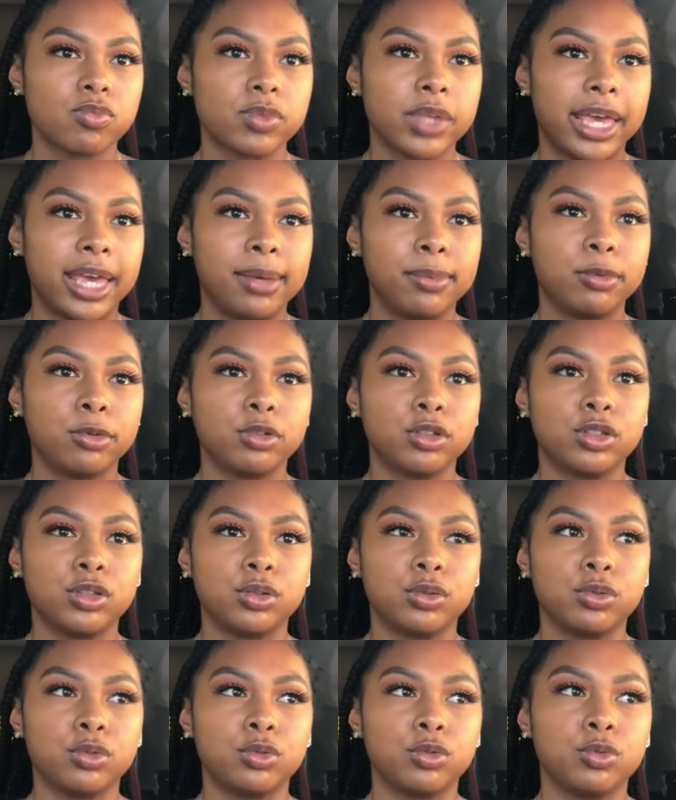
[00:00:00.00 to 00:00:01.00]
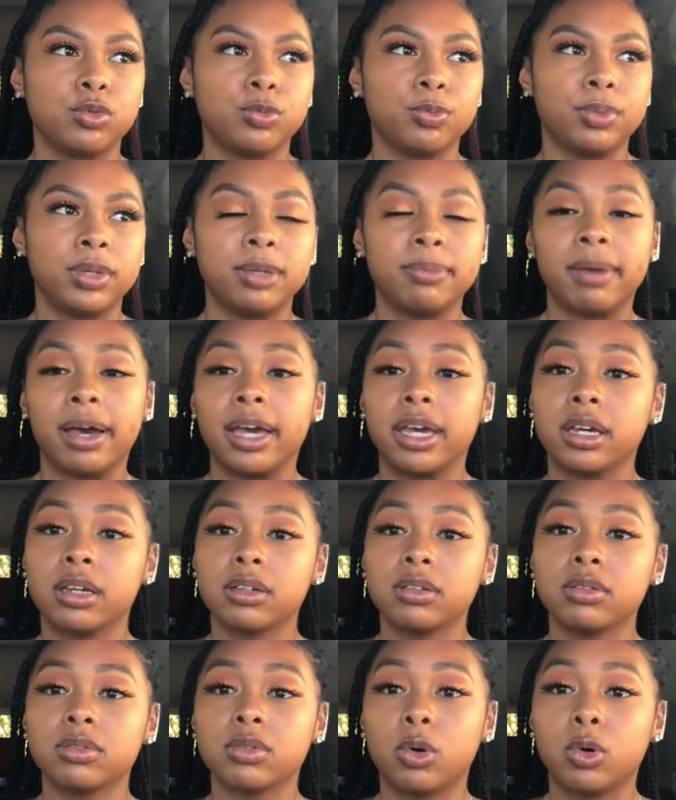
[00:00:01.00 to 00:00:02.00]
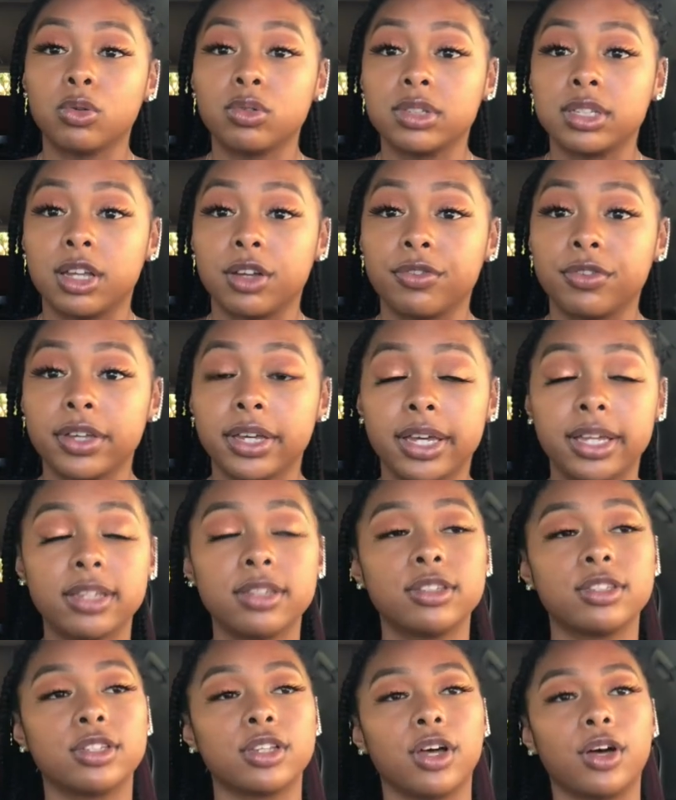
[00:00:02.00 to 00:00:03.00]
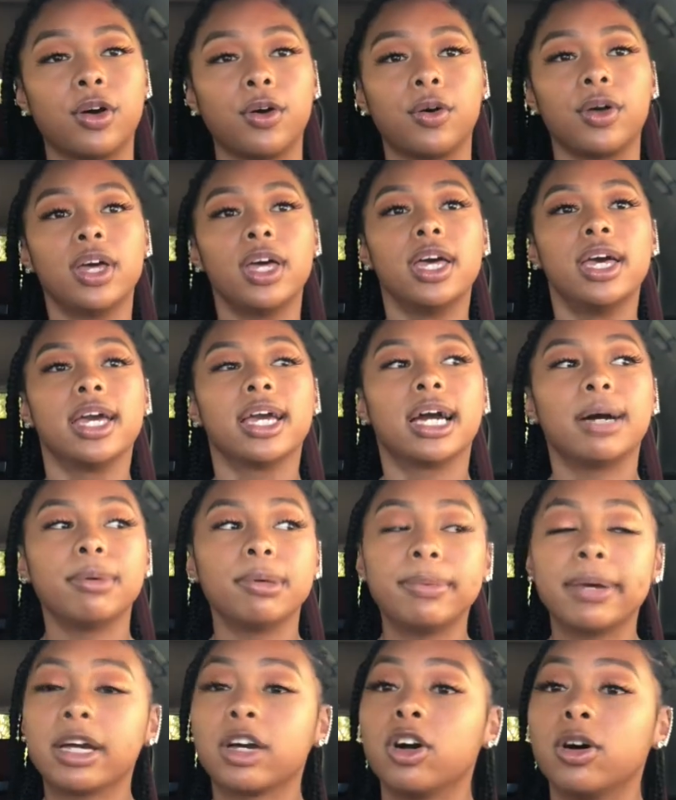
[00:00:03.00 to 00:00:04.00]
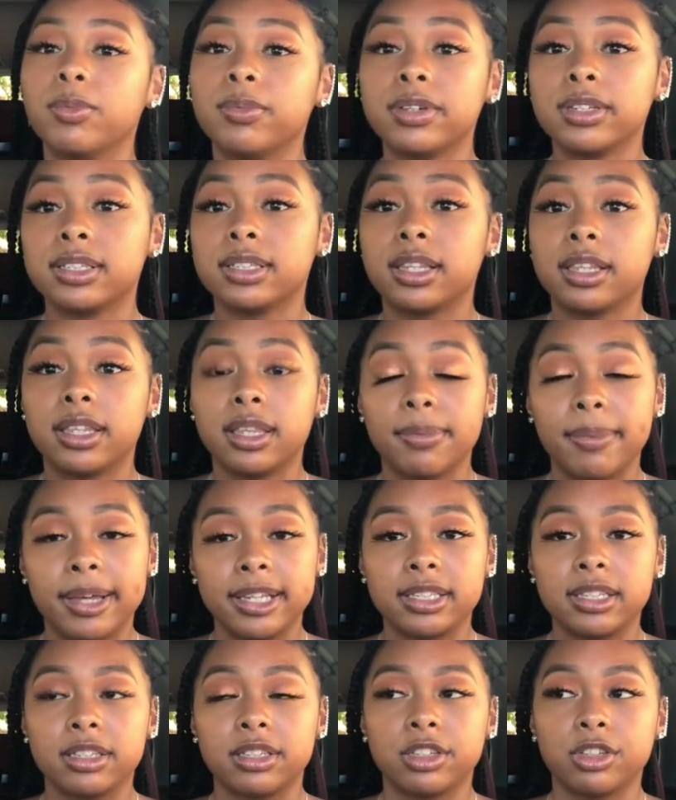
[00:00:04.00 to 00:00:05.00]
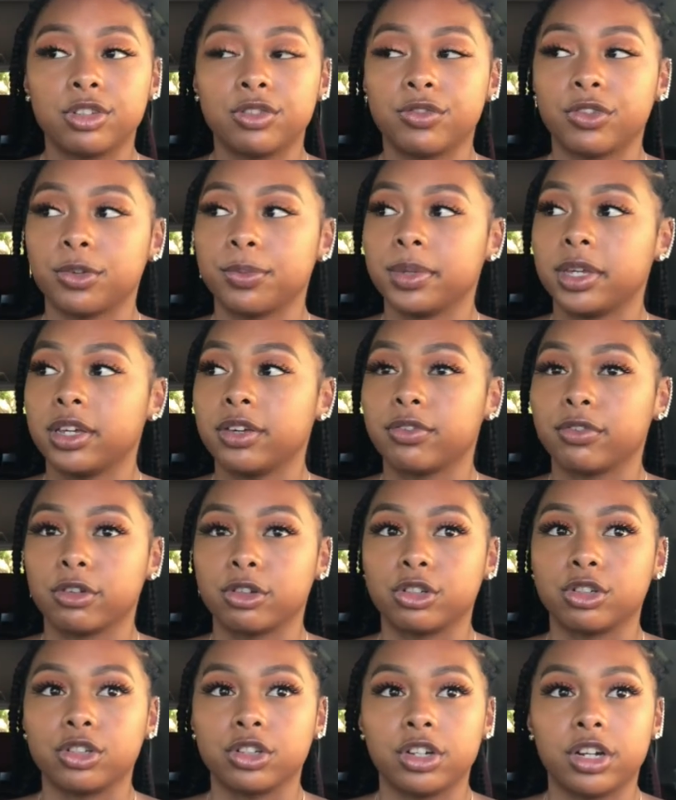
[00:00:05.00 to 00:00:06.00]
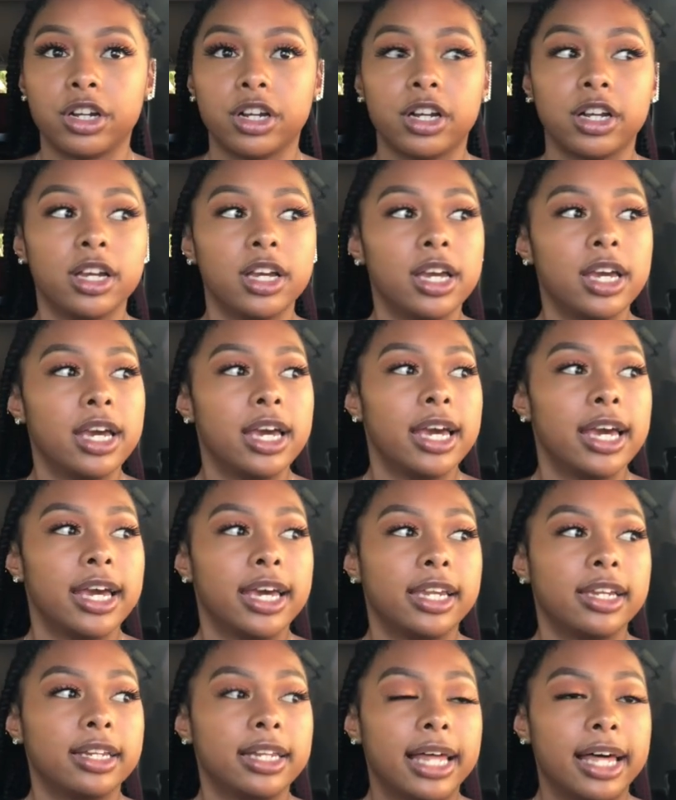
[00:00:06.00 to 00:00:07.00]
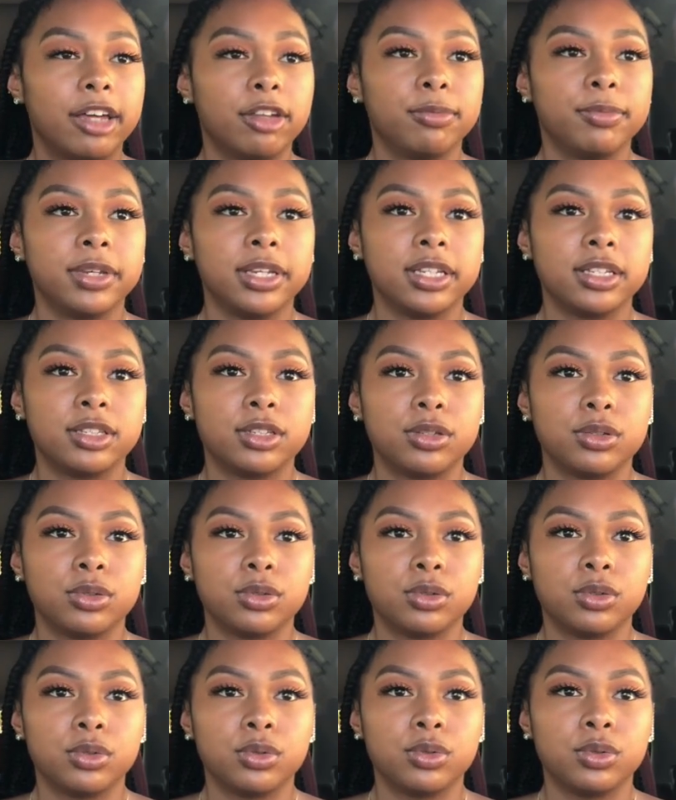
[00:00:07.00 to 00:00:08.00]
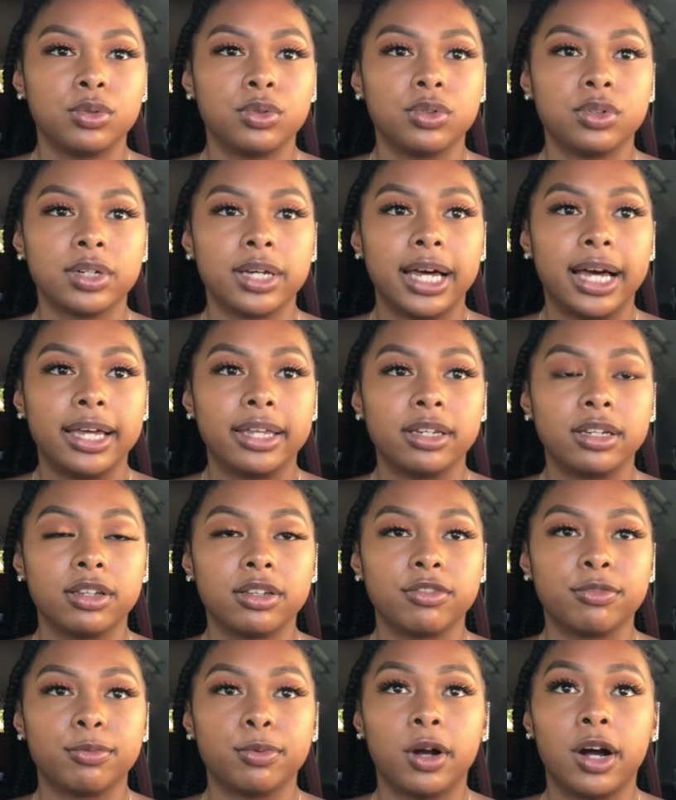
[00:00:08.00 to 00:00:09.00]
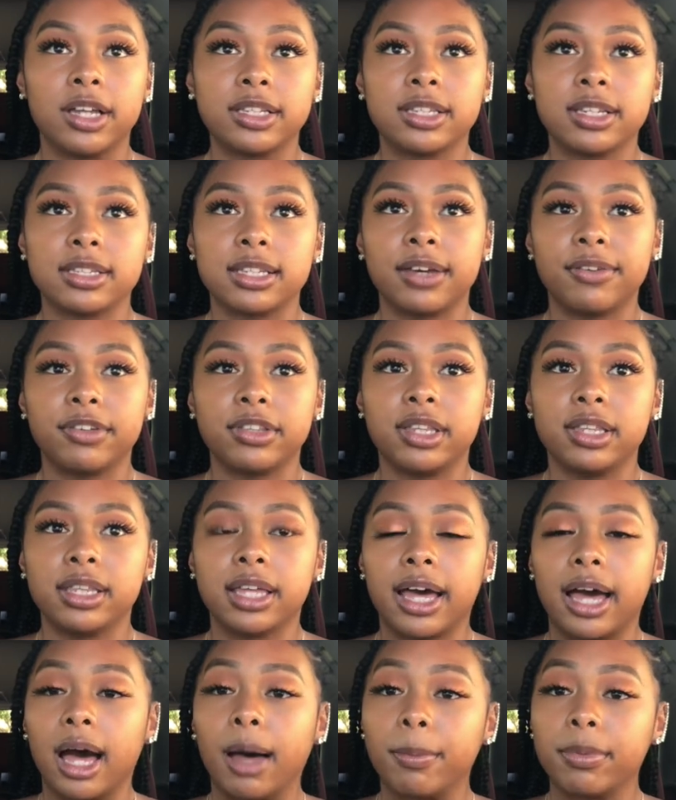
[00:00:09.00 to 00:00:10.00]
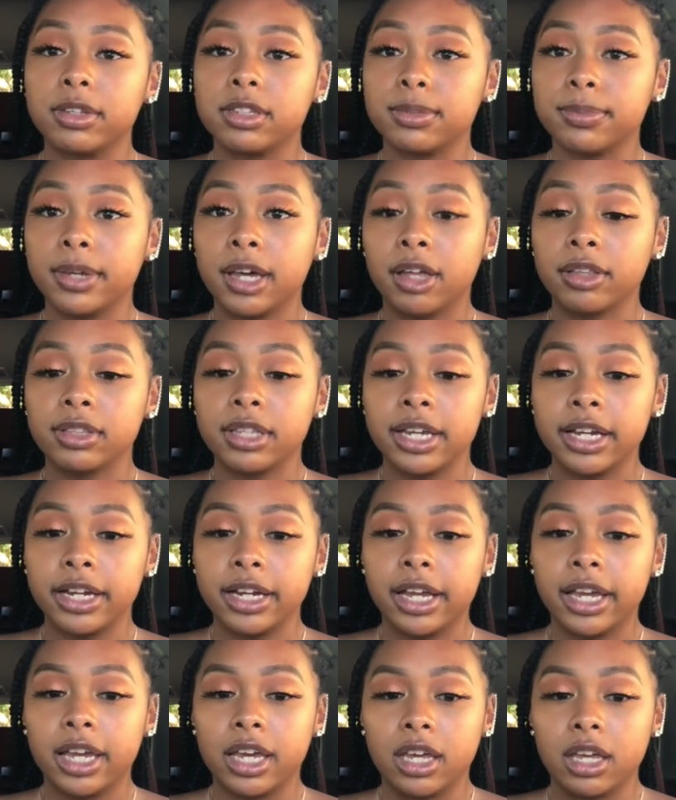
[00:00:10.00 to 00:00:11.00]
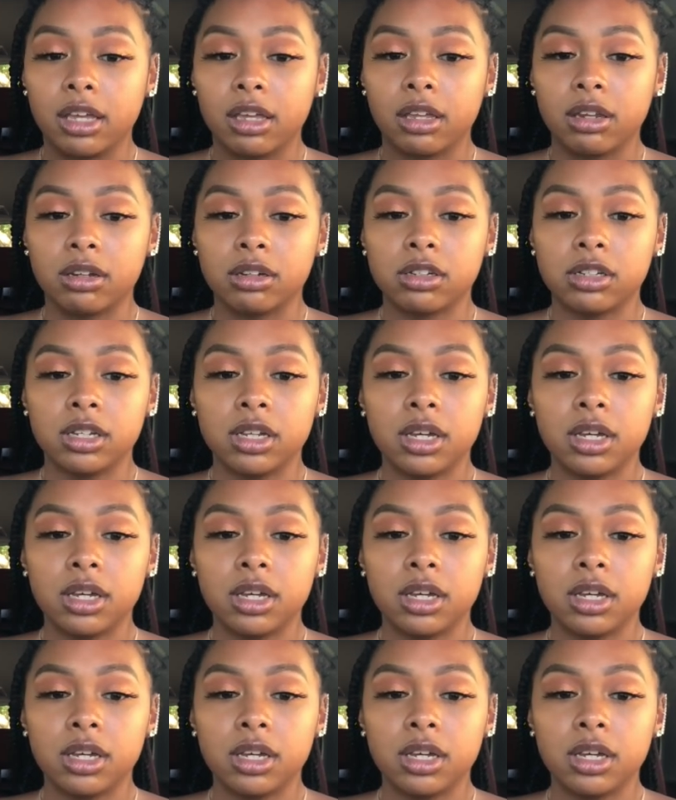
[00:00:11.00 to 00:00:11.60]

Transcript: able to be my old self again. So coming back home was the best decision for me, for sure. It allowed me to kind of process everything that happened to me out there, and